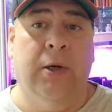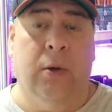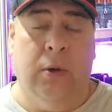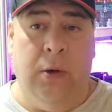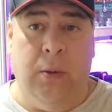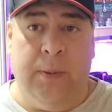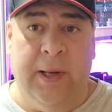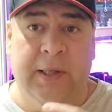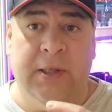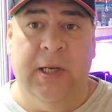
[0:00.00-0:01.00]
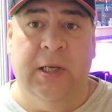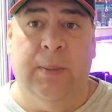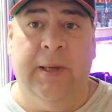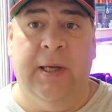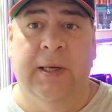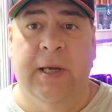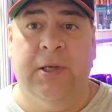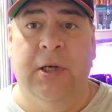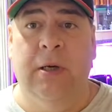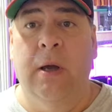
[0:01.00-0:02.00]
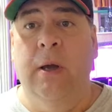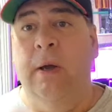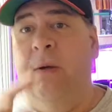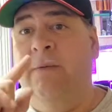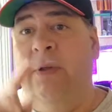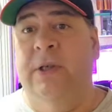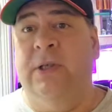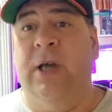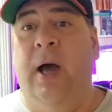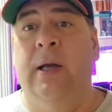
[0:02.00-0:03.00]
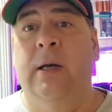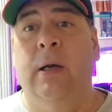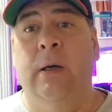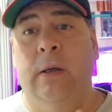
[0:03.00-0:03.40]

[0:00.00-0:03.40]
Your plants need to be conditioned for the sun,